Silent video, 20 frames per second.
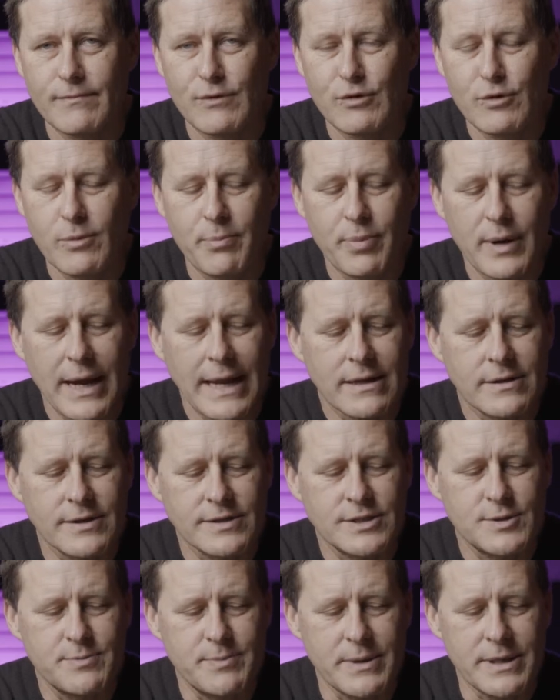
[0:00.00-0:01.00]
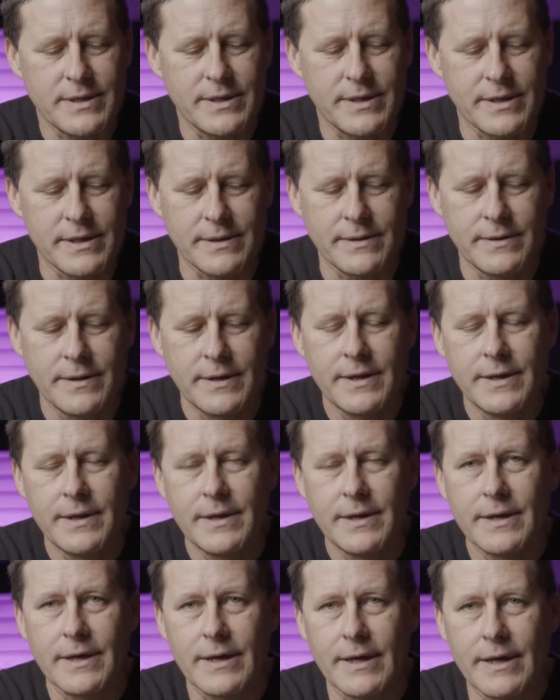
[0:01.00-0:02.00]
So practically speaking,
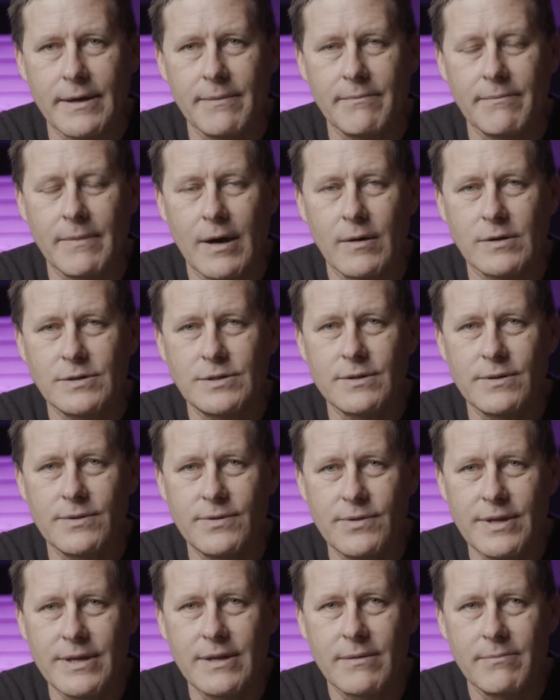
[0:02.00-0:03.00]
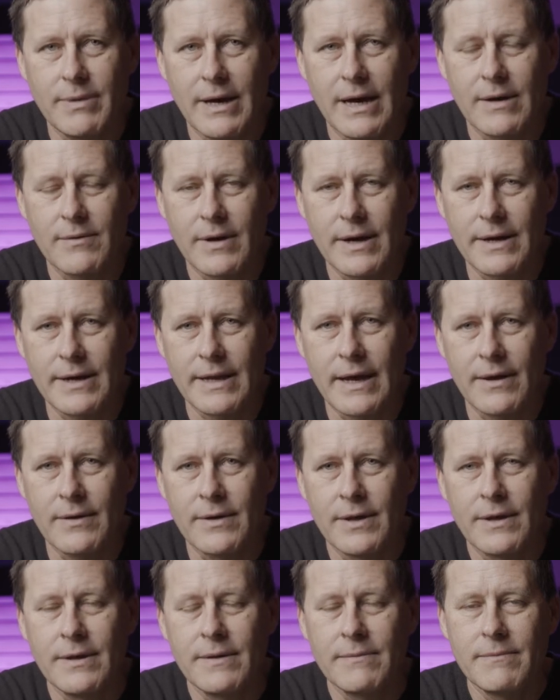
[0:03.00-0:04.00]
I want you to think about right now,
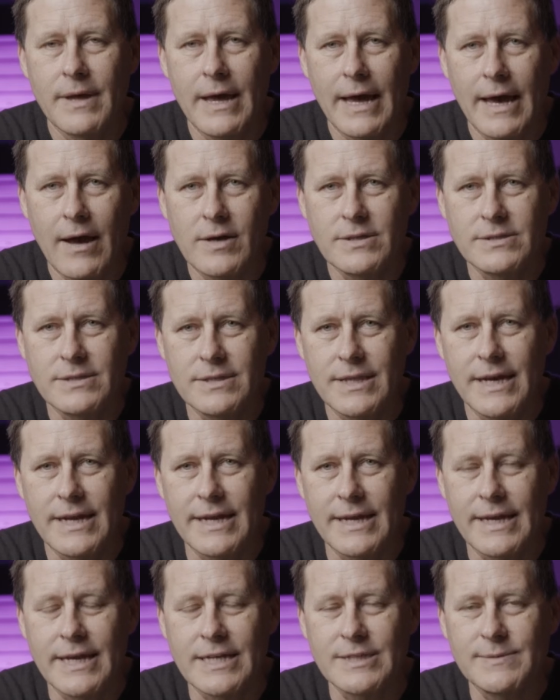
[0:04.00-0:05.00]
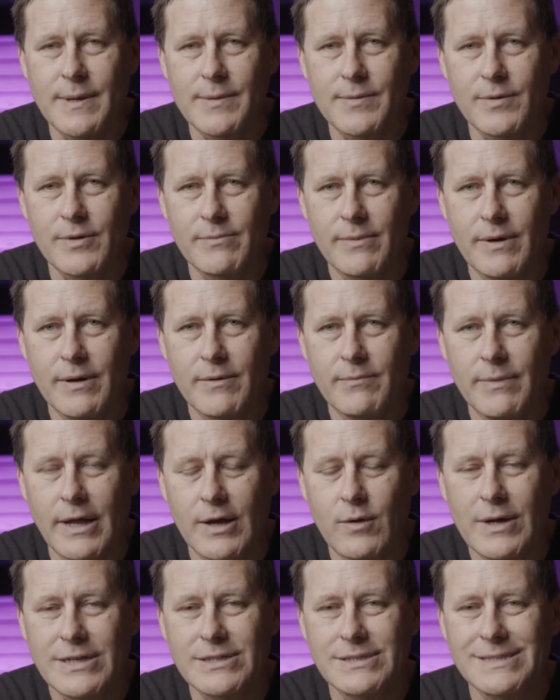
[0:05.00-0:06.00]
how is it that I engage people with my
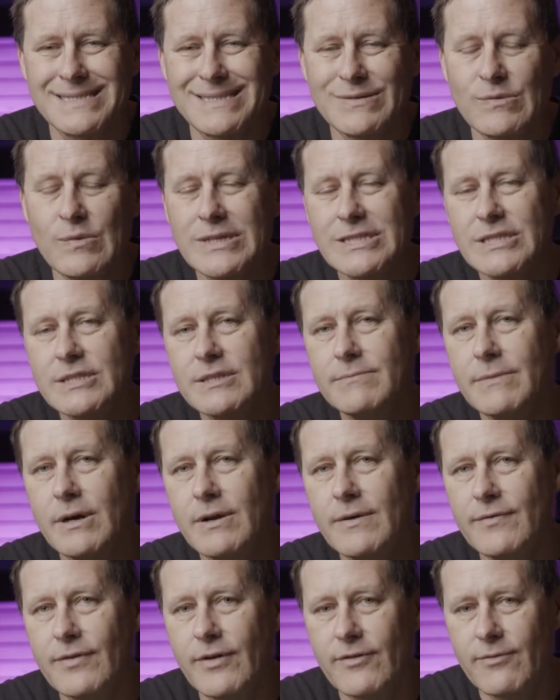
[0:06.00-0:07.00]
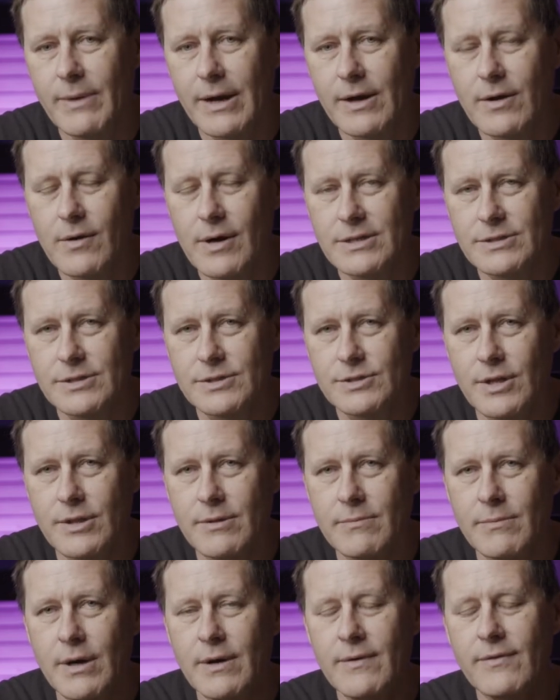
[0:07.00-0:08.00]
questions, and what's the motive of my questions? Are
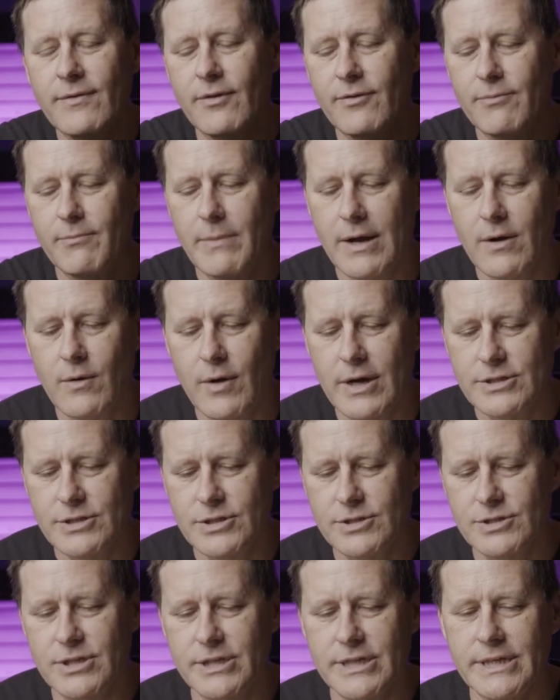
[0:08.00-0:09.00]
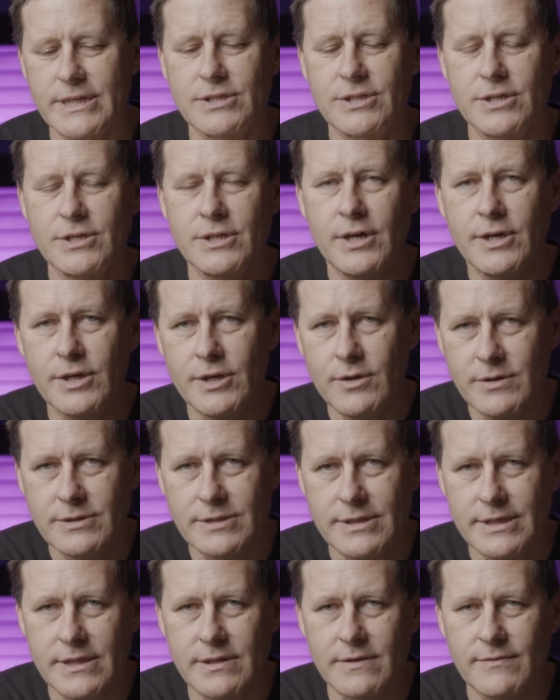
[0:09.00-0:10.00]
the motive of my questions to get to know you as
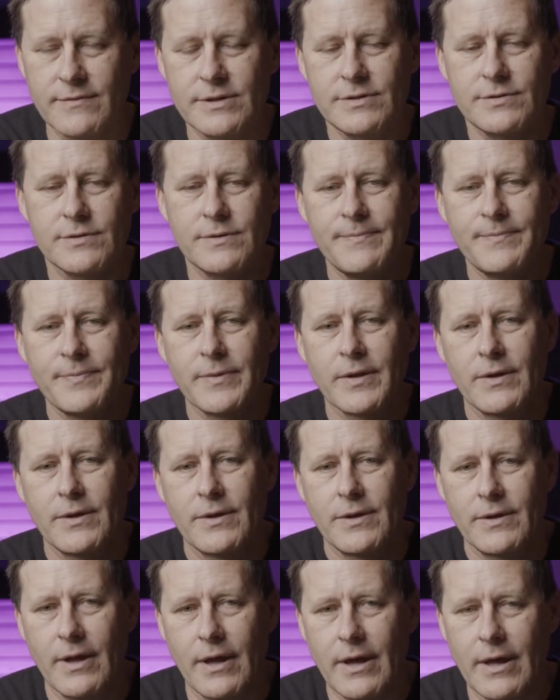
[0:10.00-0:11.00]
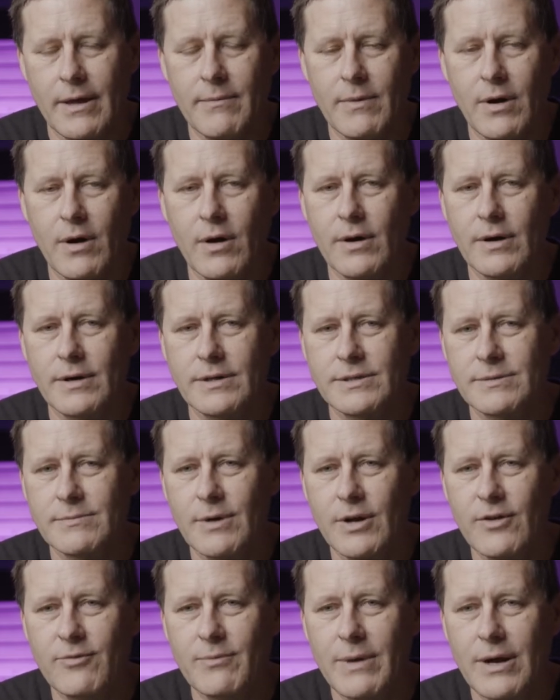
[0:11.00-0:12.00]
an individual, or is the
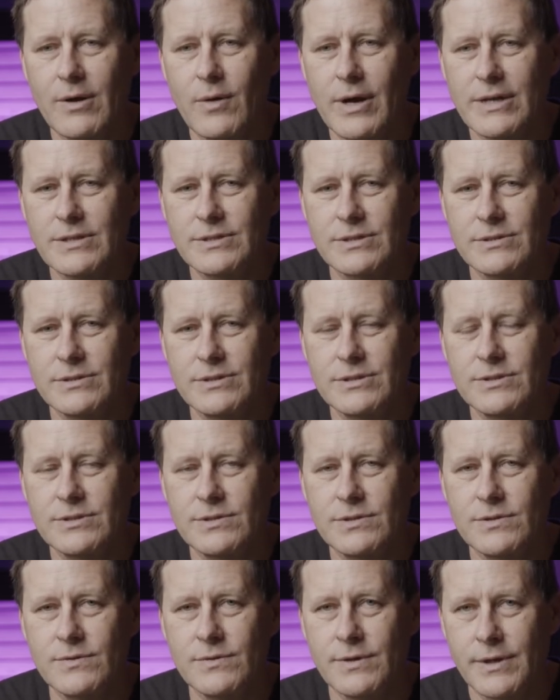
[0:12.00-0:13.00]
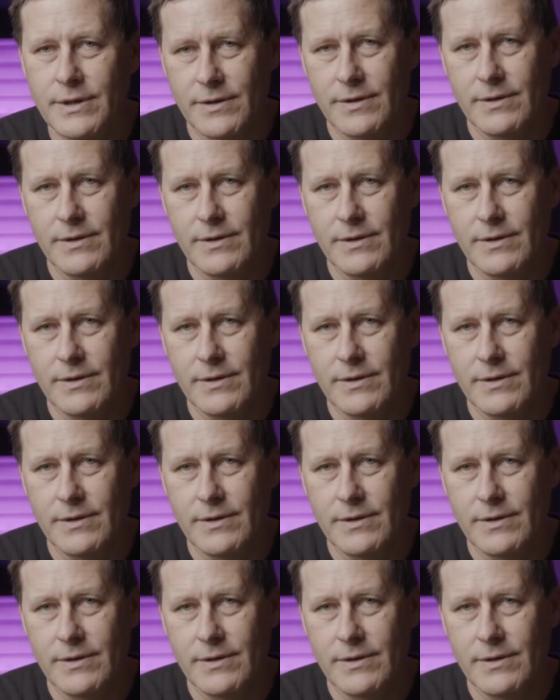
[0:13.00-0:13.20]
motive of my questions to